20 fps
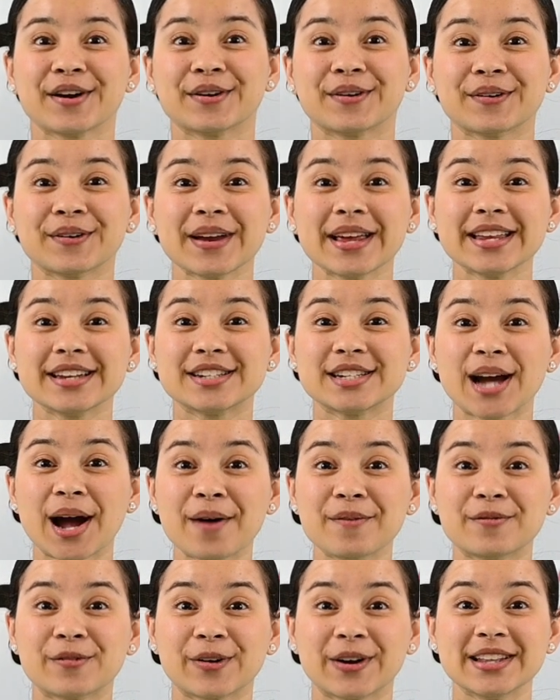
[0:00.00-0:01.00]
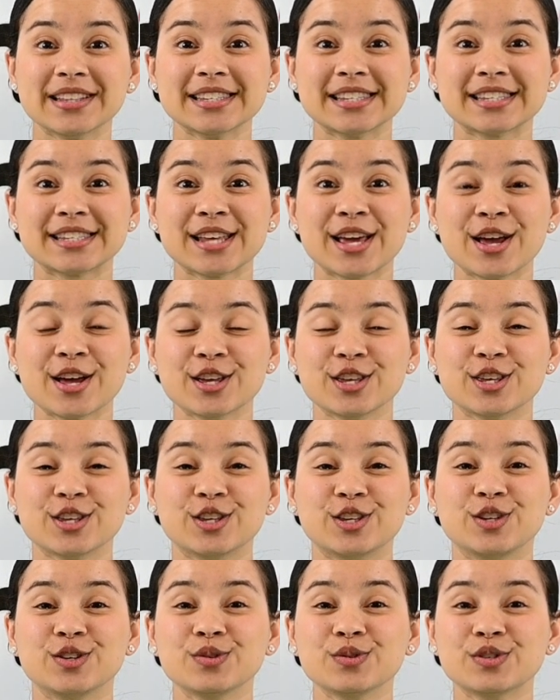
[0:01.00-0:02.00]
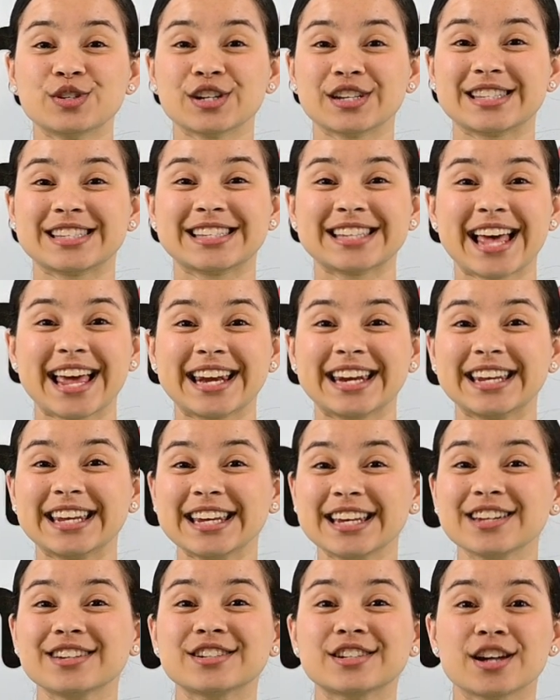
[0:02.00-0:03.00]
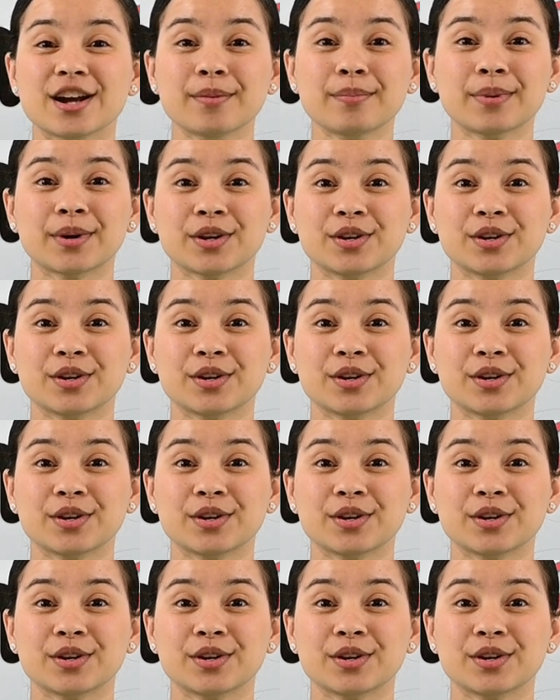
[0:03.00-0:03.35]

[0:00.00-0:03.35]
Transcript: Great job, friends. You just said each number